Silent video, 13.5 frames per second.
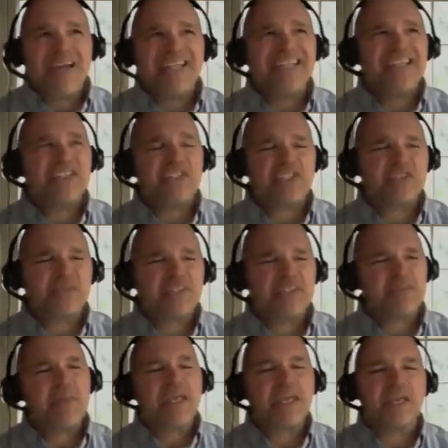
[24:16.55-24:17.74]
he's just he's
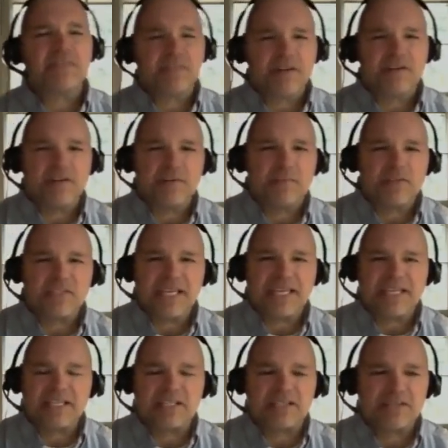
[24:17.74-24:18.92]
making a, a mistake
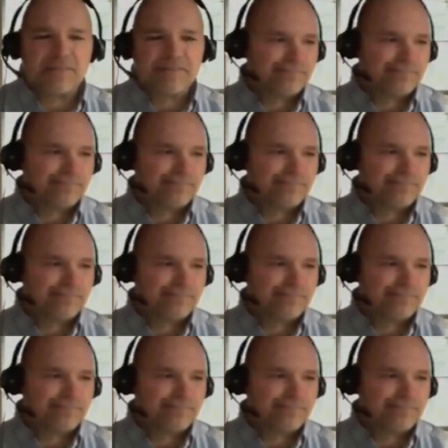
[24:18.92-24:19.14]
in his